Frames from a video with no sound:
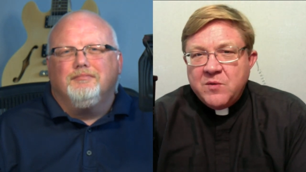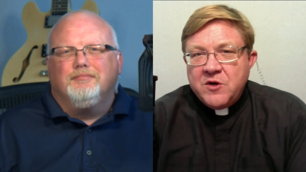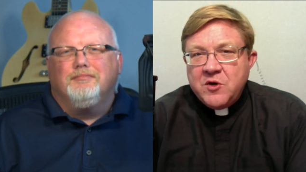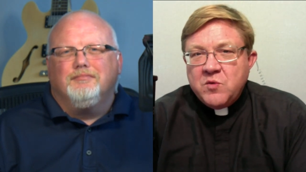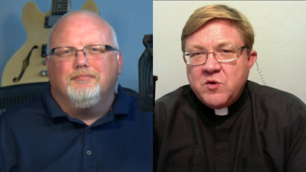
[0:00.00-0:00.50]

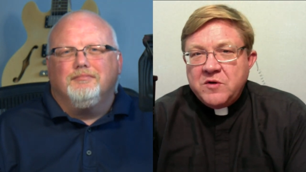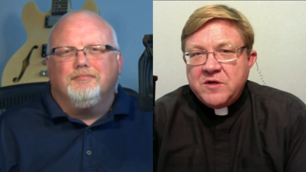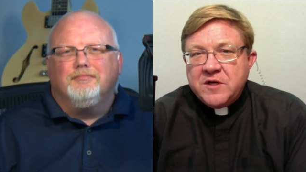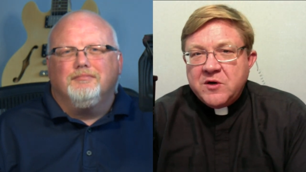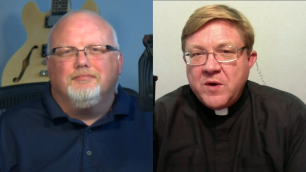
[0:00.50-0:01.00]
Speaker 1: anyone who
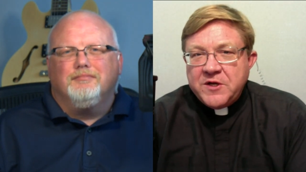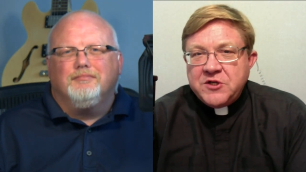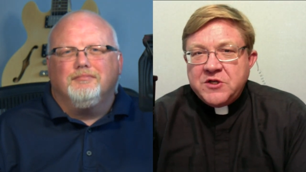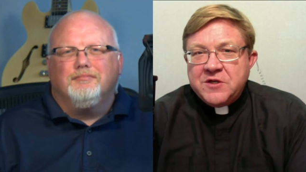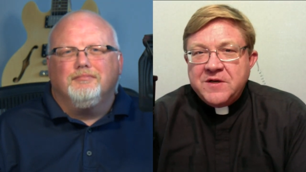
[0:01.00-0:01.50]
would uh,
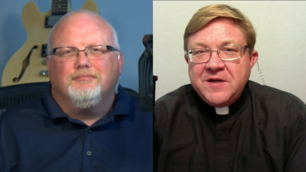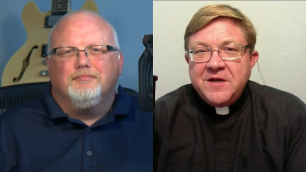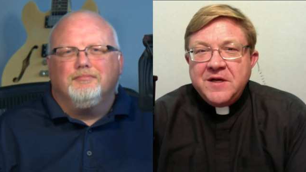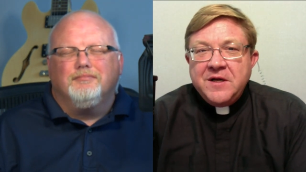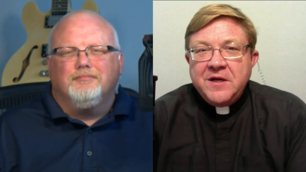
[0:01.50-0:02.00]
question
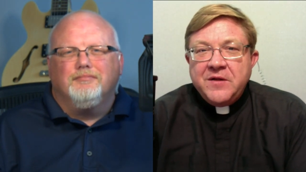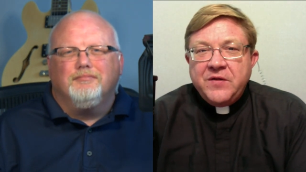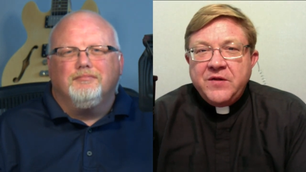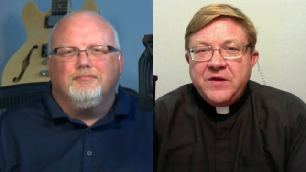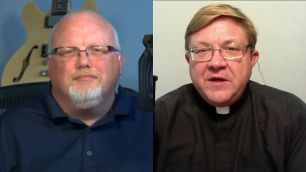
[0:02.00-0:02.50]

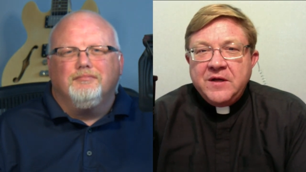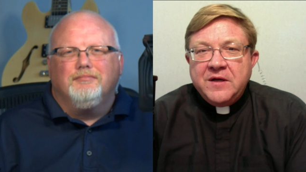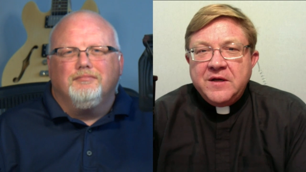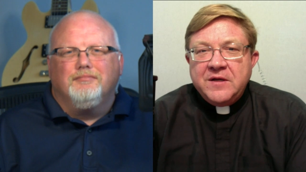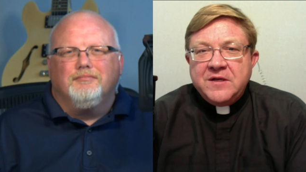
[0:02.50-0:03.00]

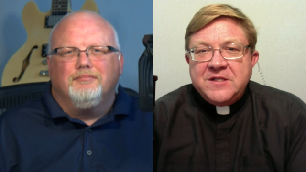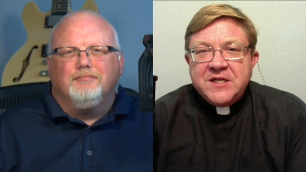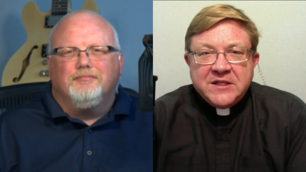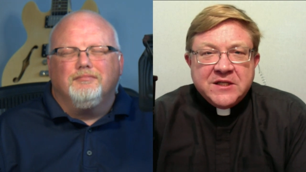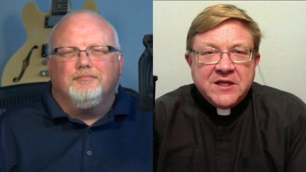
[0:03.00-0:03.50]
the
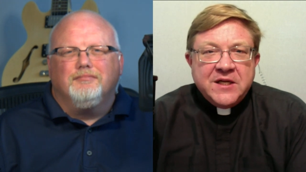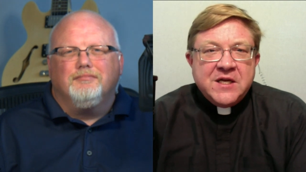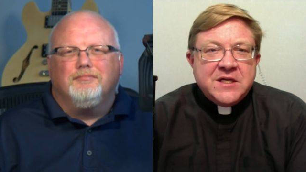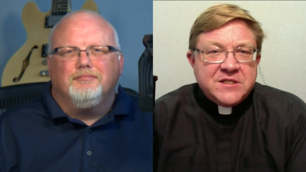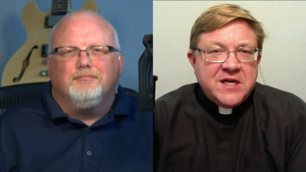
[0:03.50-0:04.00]

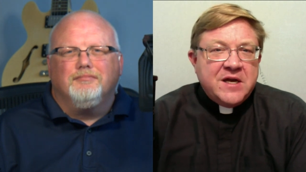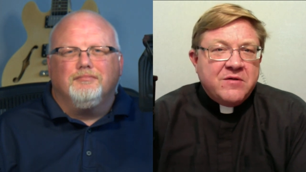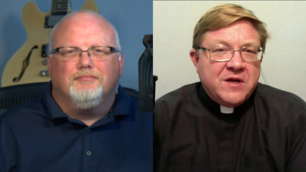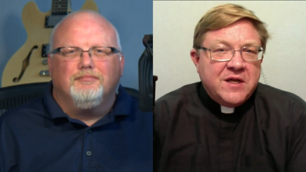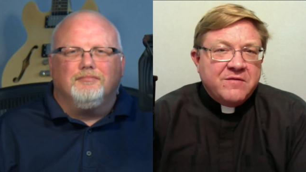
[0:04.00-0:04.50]
dignity and
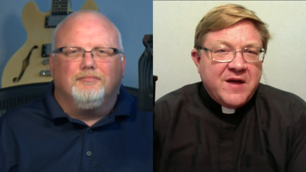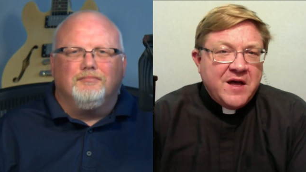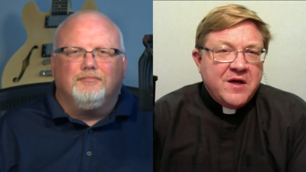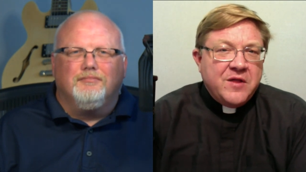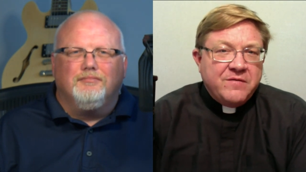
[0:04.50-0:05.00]
integrity of
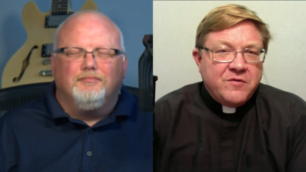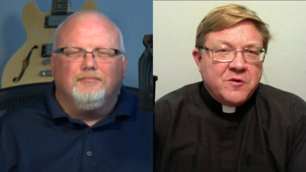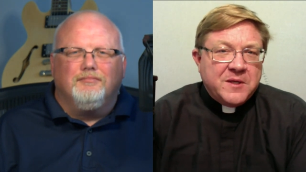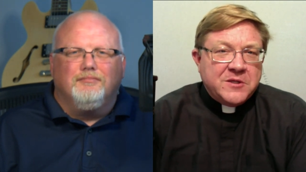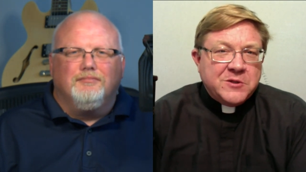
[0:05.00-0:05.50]
how they've
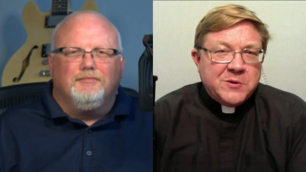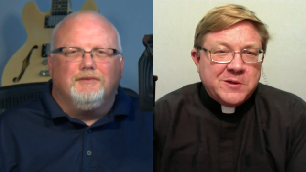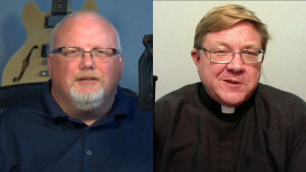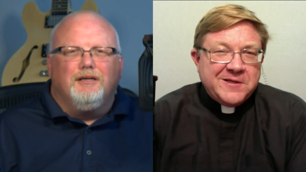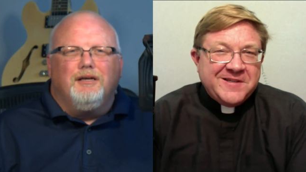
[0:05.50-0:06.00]
gone about doing
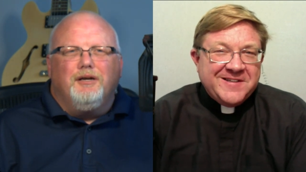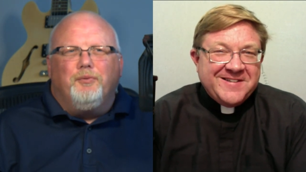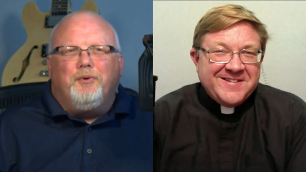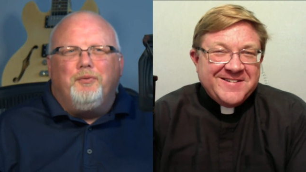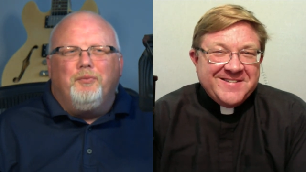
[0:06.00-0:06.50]
Speaker 2: it.
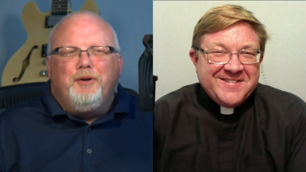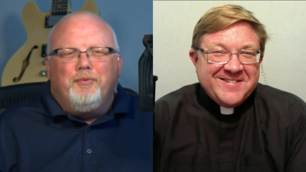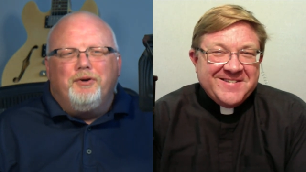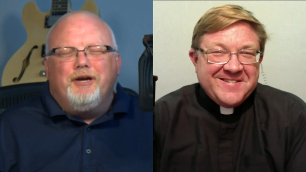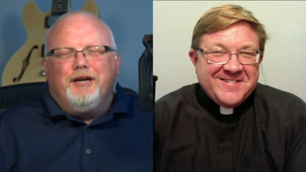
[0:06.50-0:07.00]
Well, we
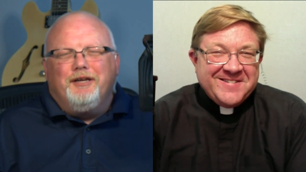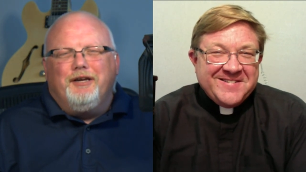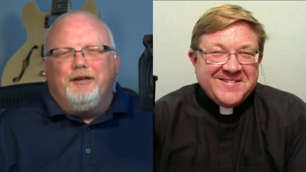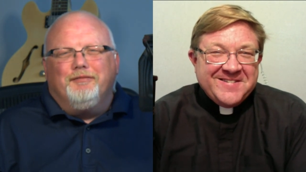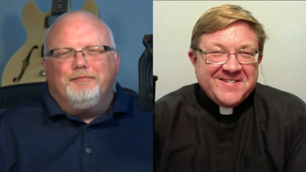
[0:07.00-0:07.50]
were not
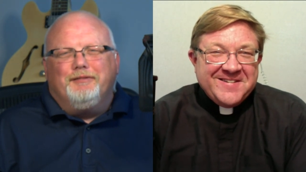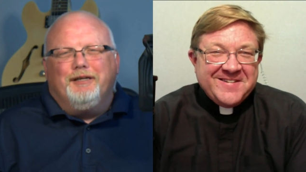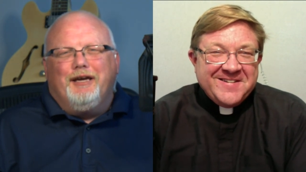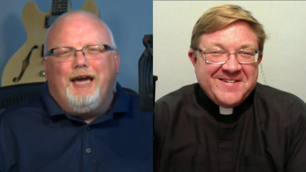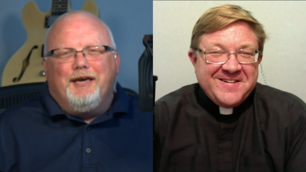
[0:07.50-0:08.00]

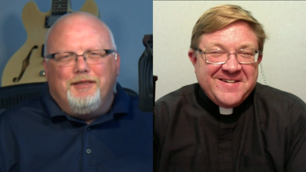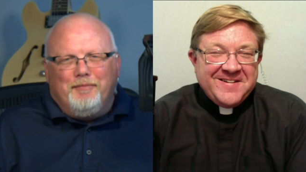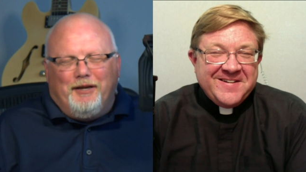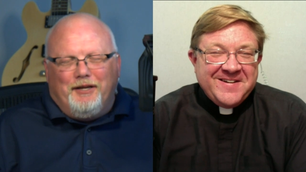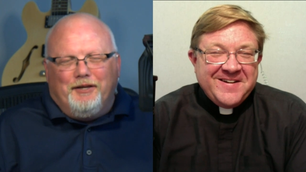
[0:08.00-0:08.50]
at the
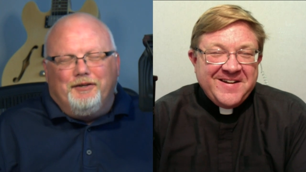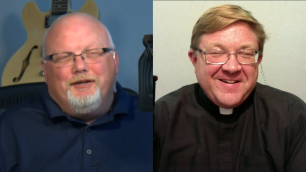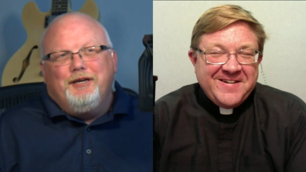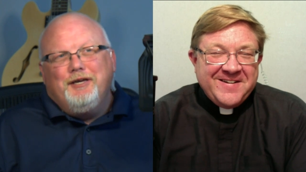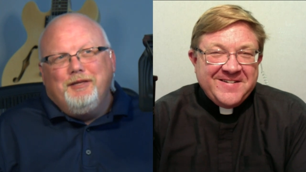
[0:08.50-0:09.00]
meeting,
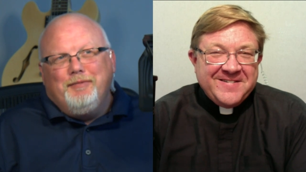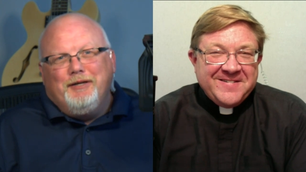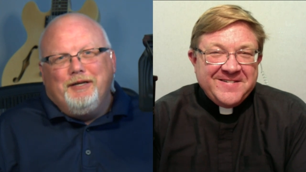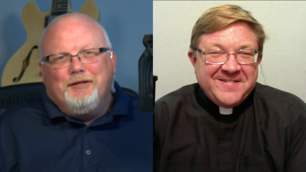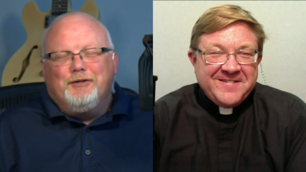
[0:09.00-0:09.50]
in the
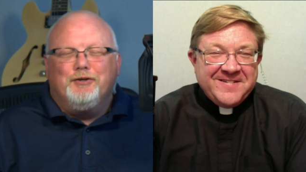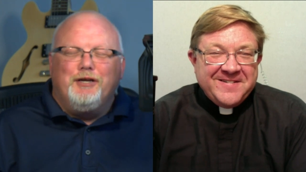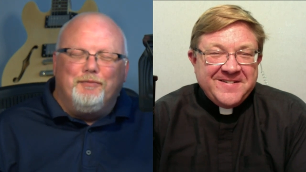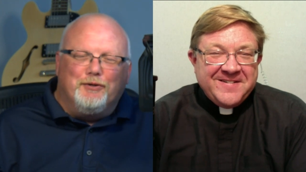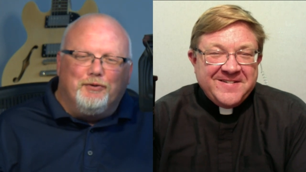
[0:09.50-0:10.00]
meeting, could
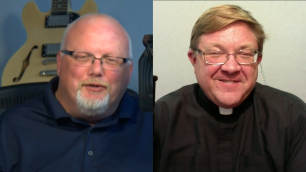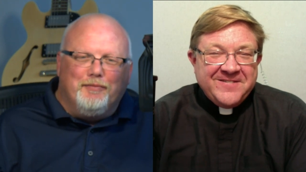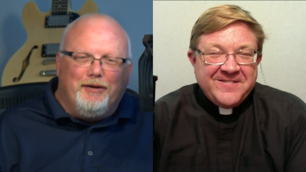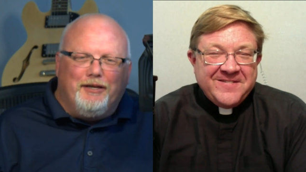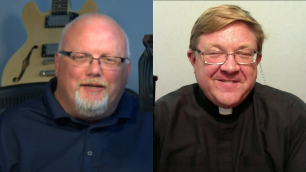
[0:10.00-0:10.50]
not record
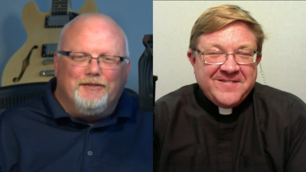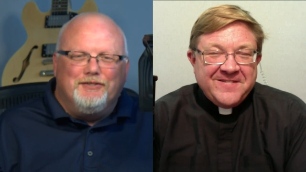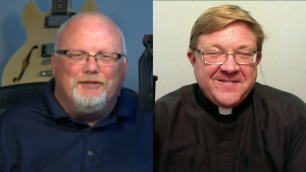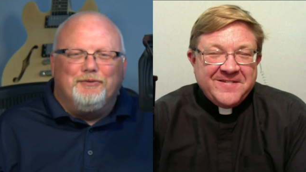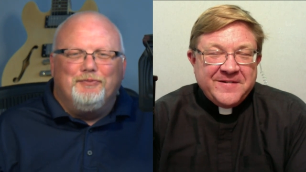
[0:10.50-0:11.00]
the meeting,
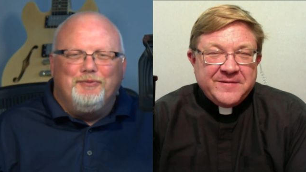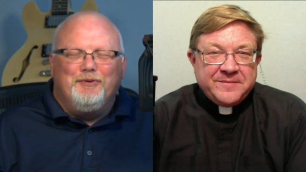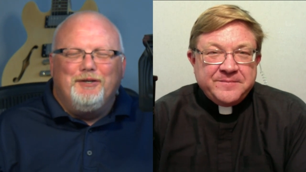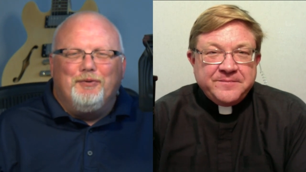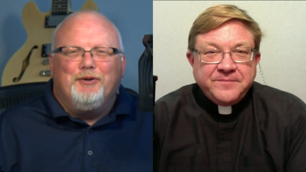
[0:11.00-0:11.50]
so
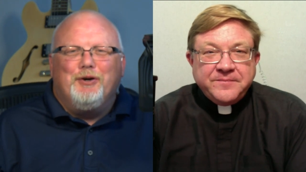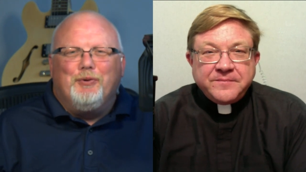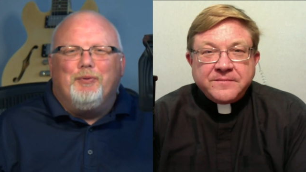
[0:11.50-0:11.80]
we don't know